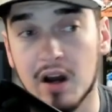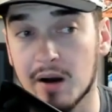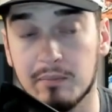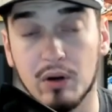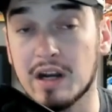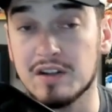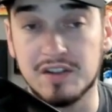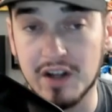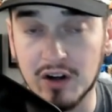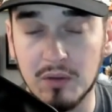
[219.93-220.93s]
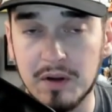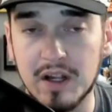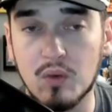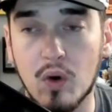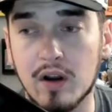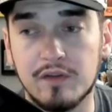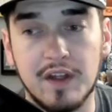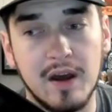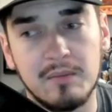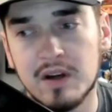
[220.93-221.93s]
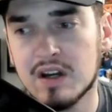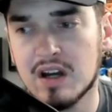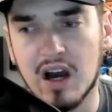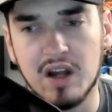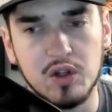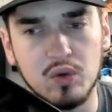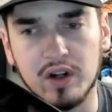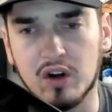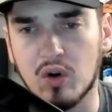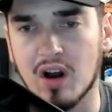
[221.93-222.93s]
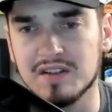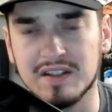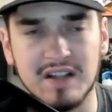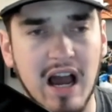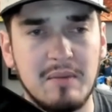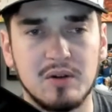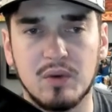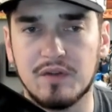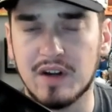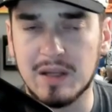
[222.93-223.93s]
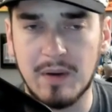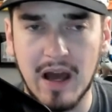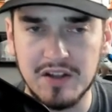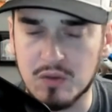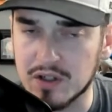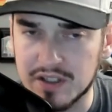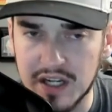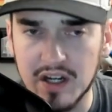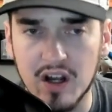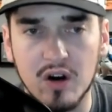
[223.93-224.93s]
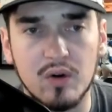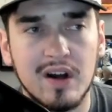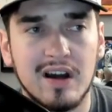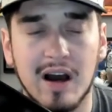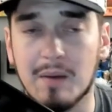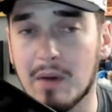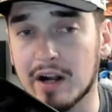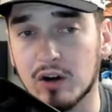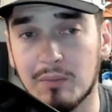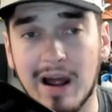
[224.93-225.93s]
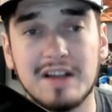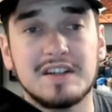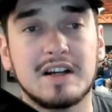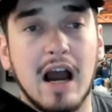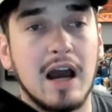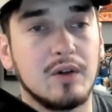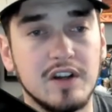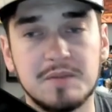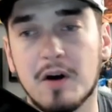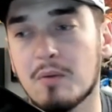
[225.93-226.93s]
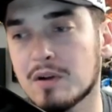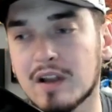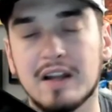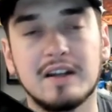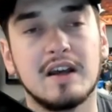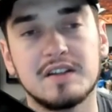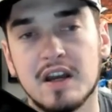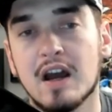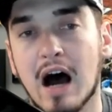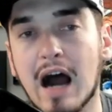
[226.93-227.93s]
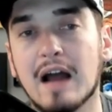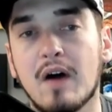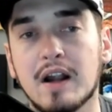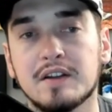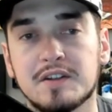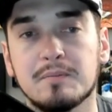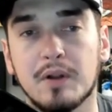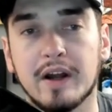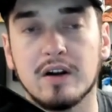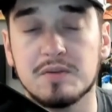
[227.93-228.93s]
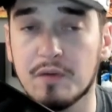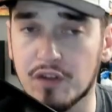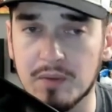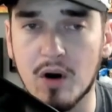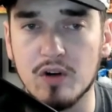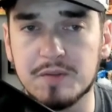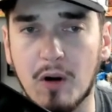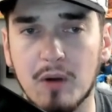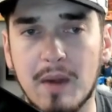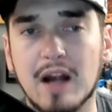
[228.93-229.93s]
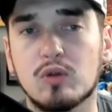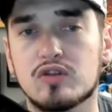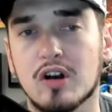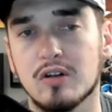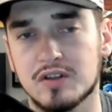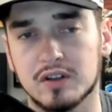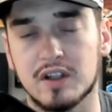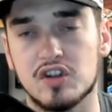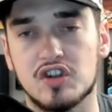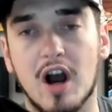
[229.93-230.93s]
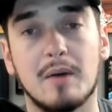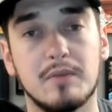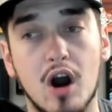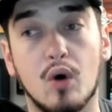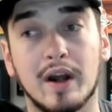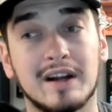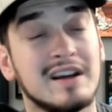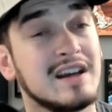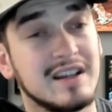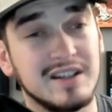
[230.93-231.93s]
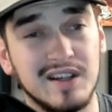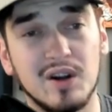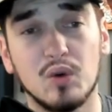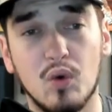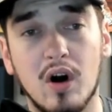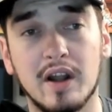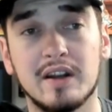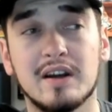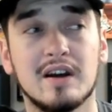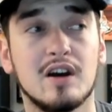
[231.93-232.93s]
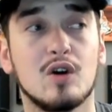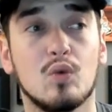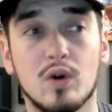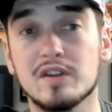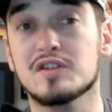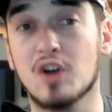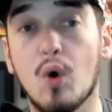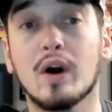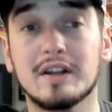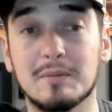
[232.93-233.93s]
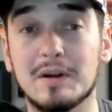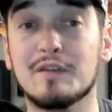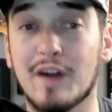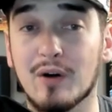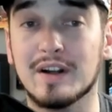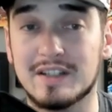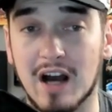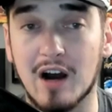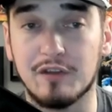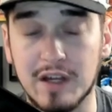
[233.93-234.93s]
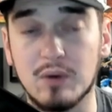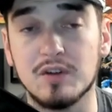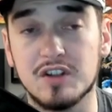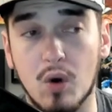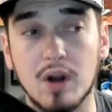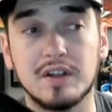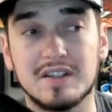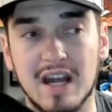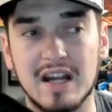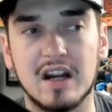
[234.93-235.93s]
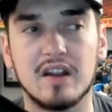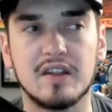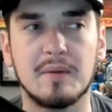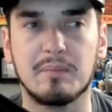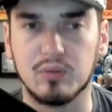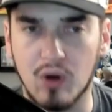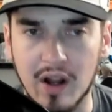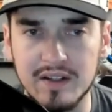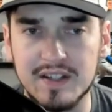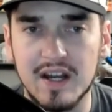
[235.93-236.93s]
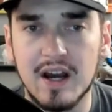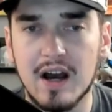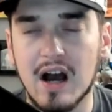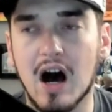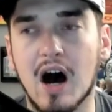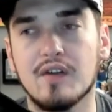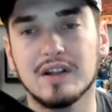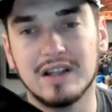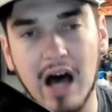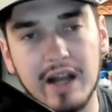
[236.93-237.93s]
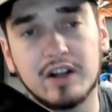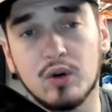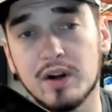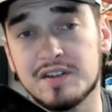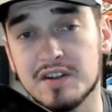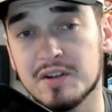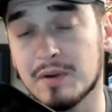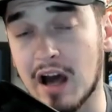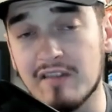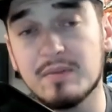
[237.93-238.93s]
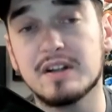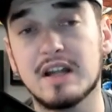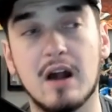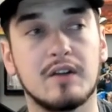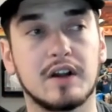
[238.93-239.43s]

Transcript: Brady Singer being one of them. You look across the diamond with Vinny Pasquantino, Michael Massey, Kyle Isbell, Melendez, highlighted some players. But for the most part, Matt Quatraro took this job knowing year one was going to be very tough. He was going to take the brunt of a lot of criticism. And I've been down in the